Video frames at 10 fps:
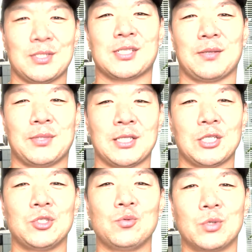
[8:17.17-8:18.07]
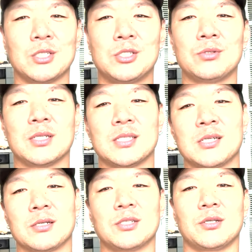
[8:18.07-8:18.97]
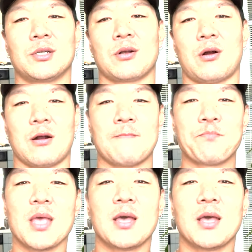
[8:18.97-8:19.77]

something that you want to do that's near and dear to your heart,